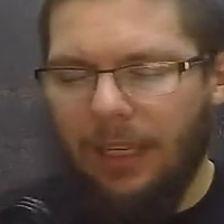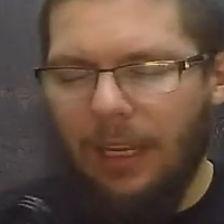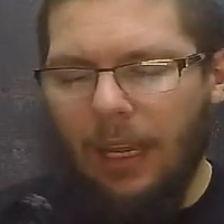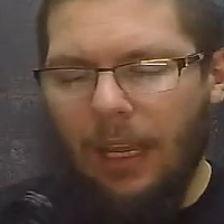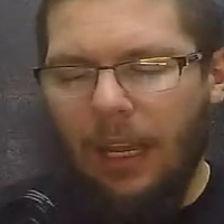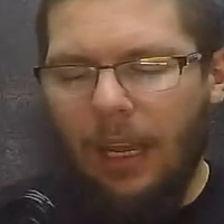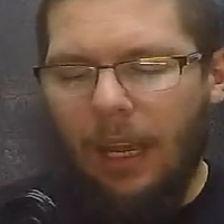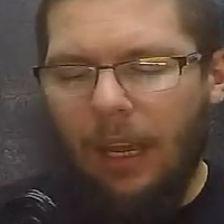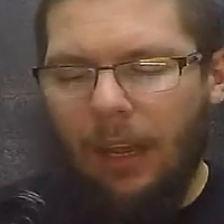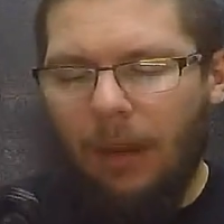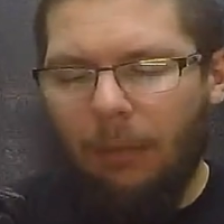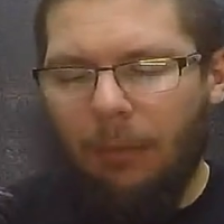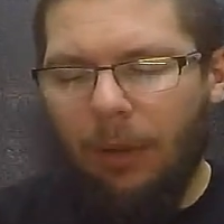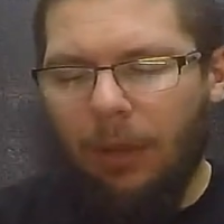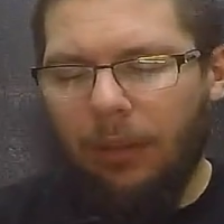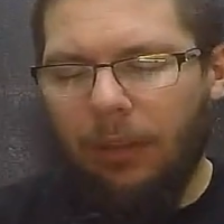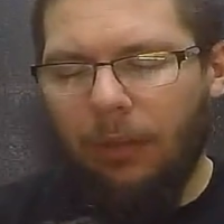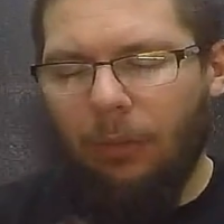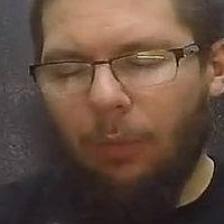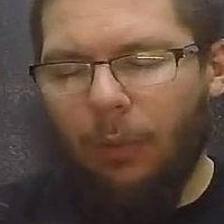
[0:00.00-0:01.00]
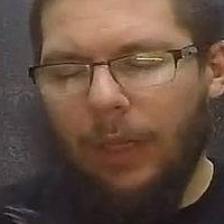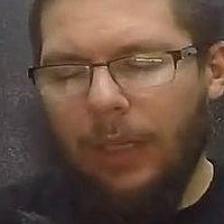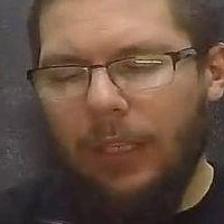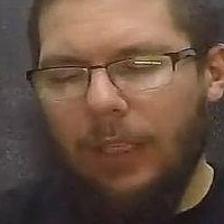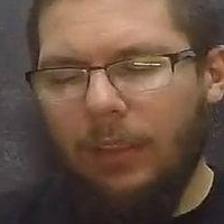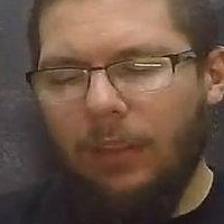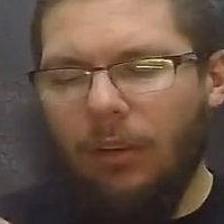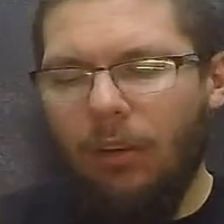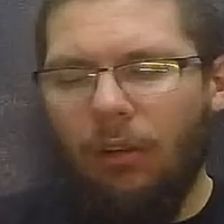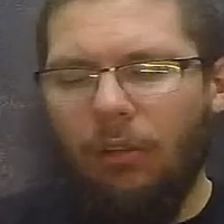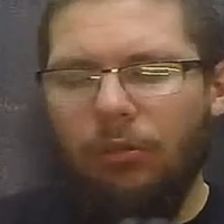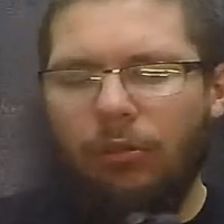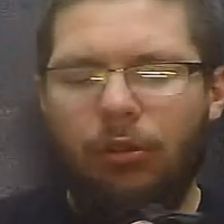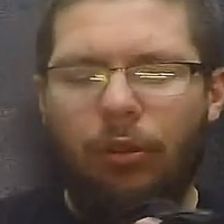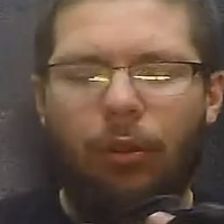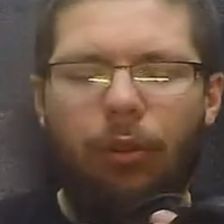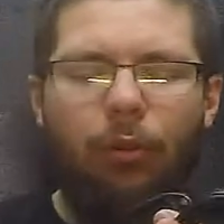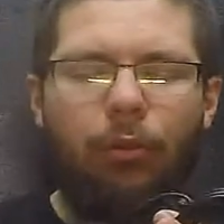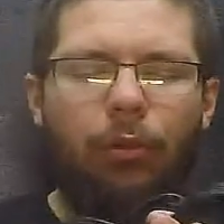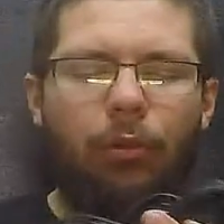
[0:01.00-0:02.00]
but when it goes
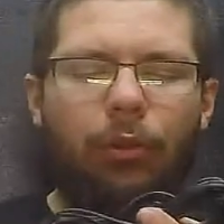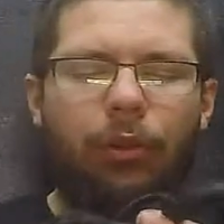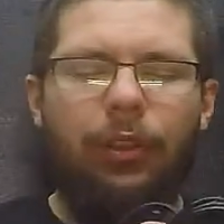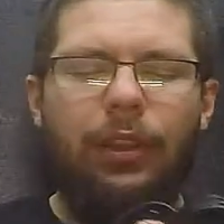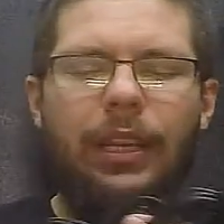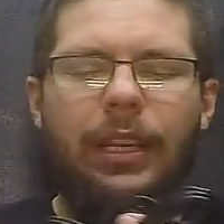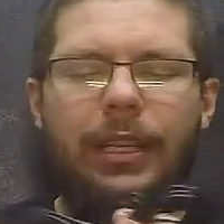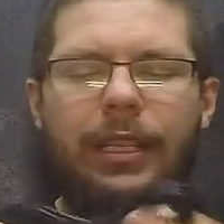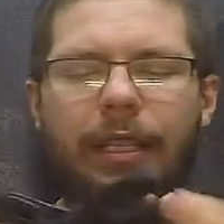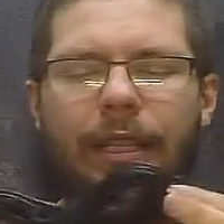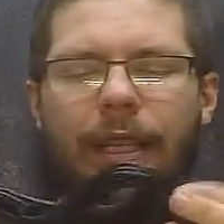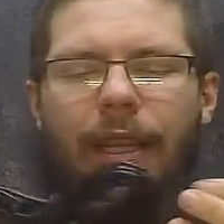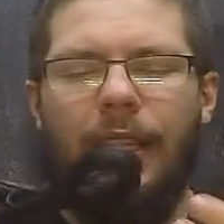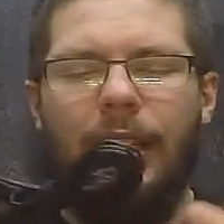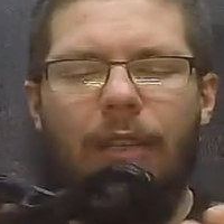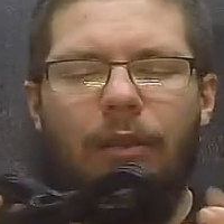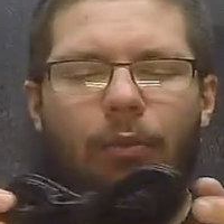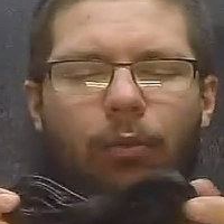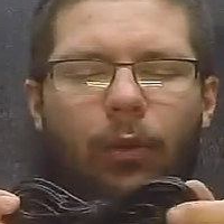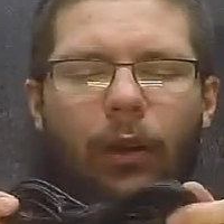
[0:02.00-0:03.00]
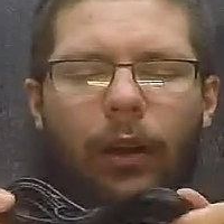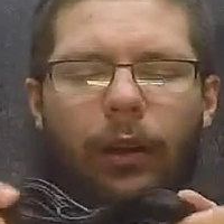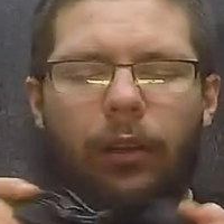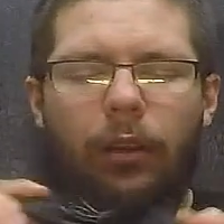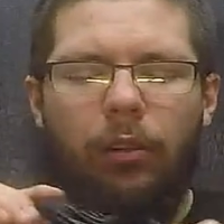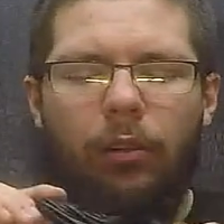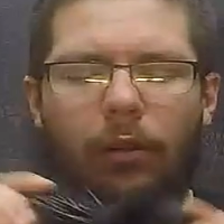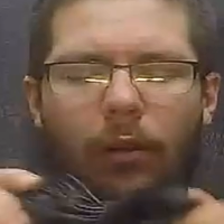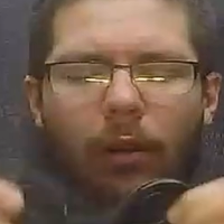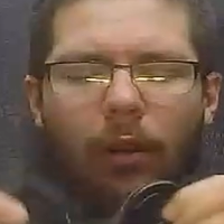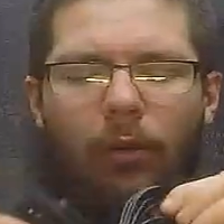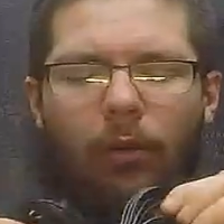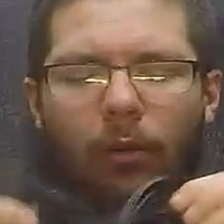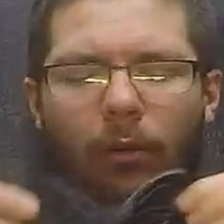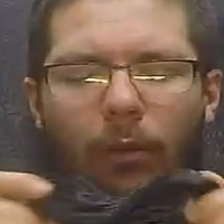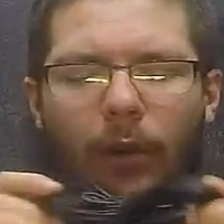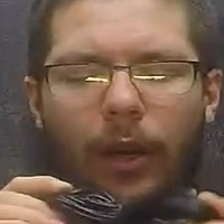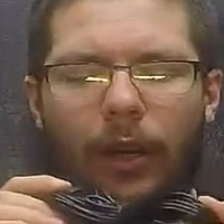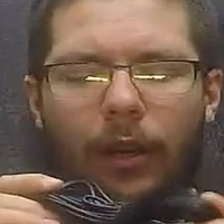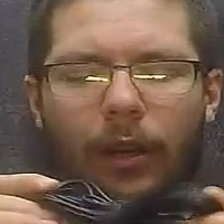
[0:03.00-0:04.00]
through this long
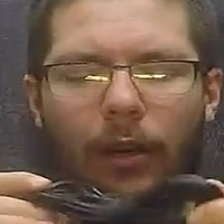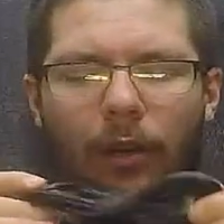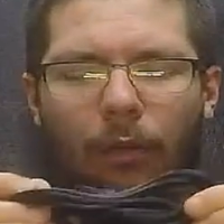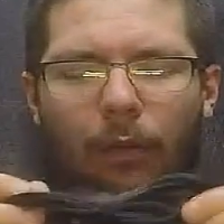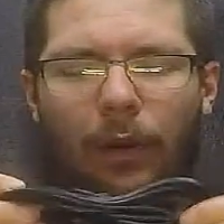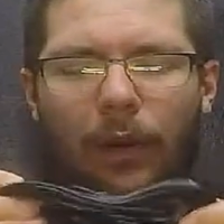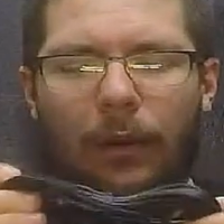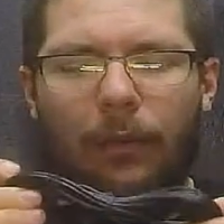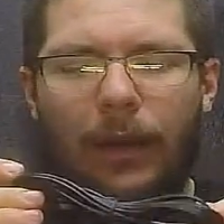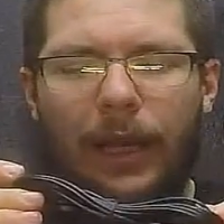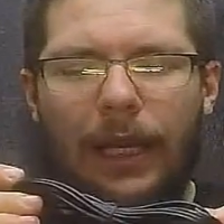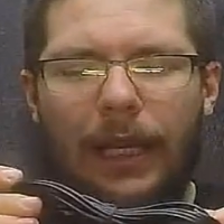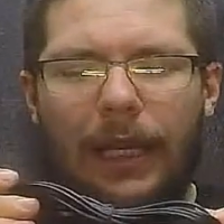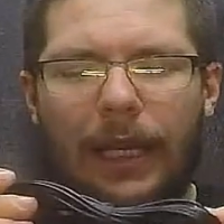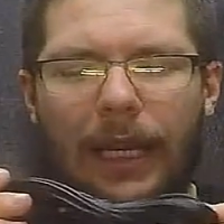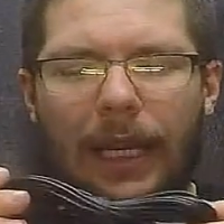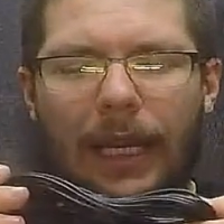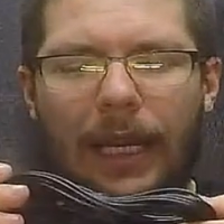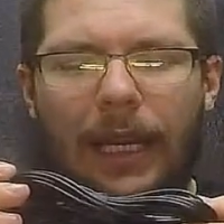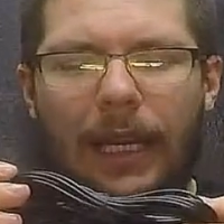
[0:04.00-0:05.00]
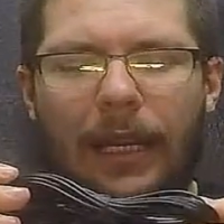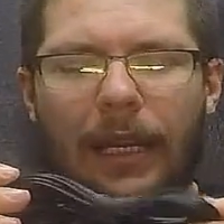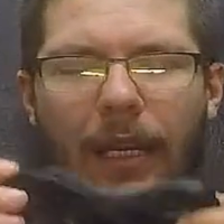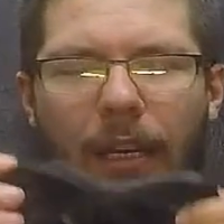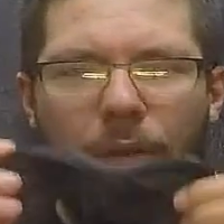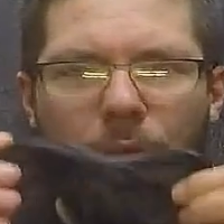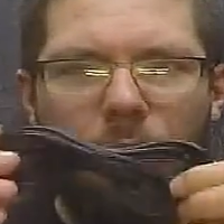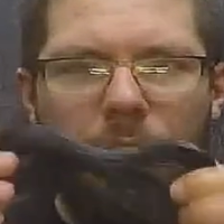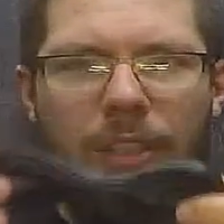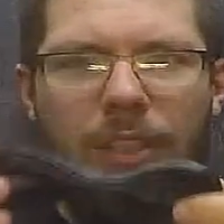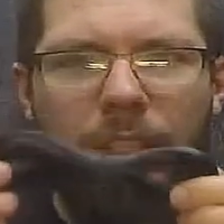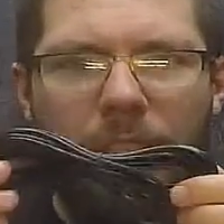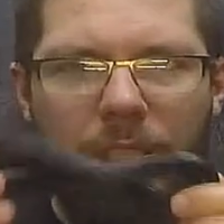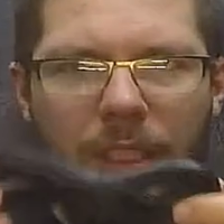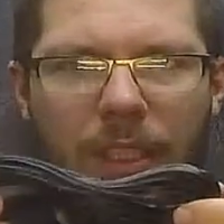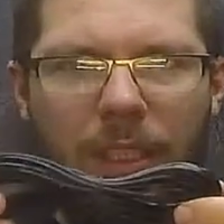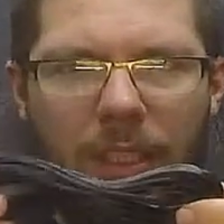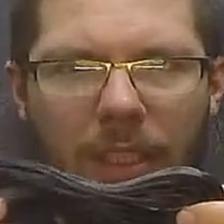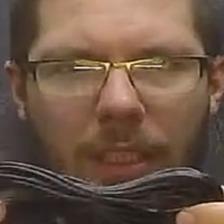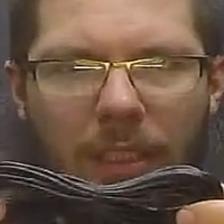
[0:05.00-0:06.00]
wire will make a
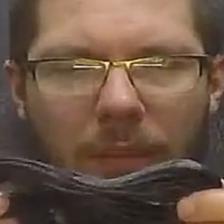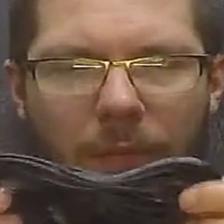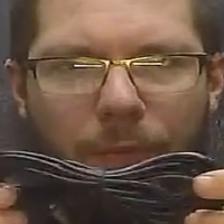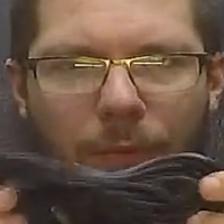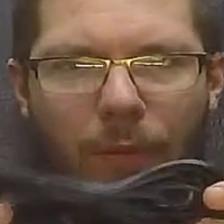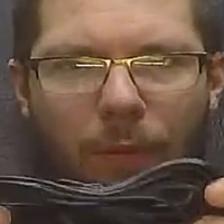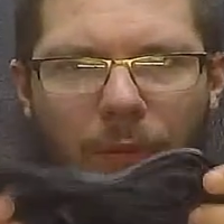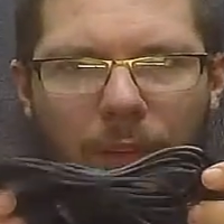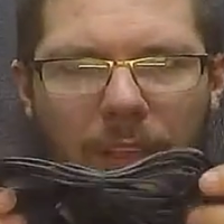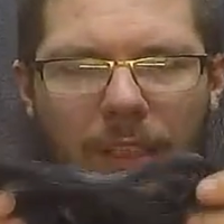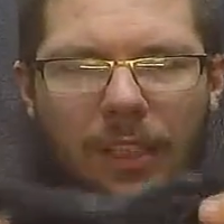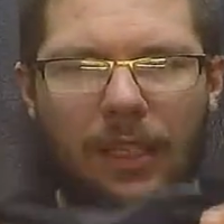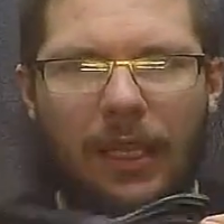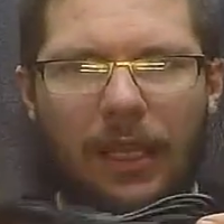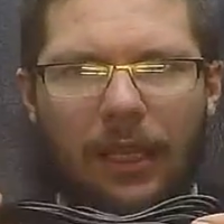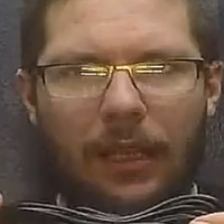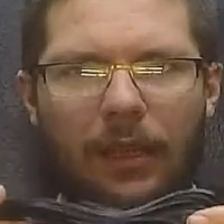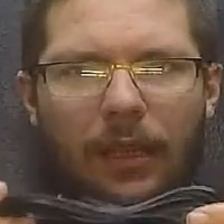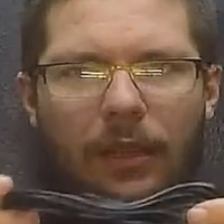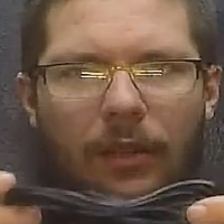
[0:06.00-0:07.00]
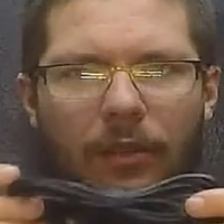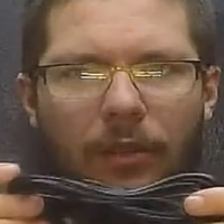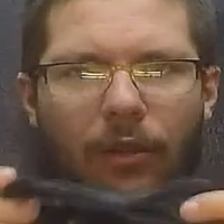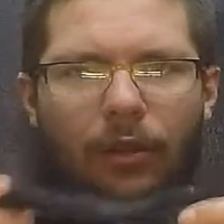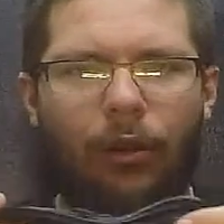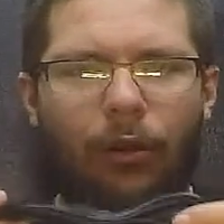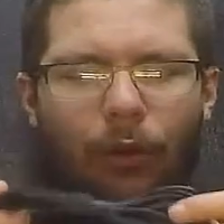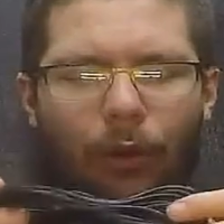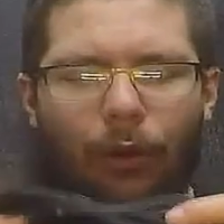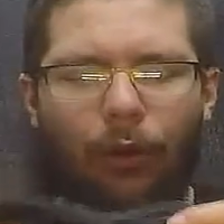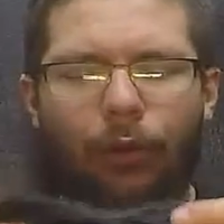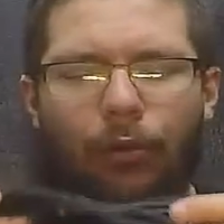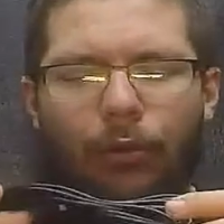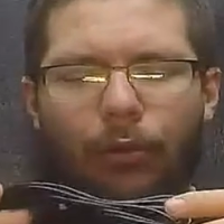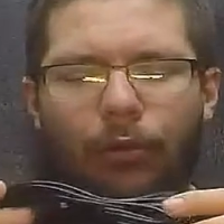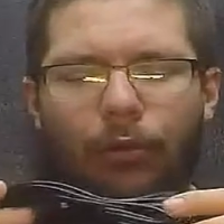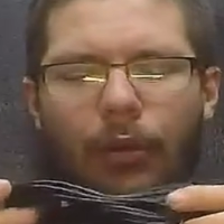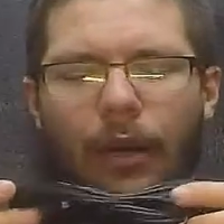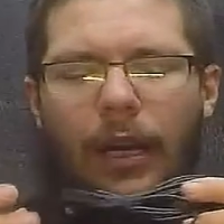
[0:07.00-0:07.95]
resistance for the signal to go through.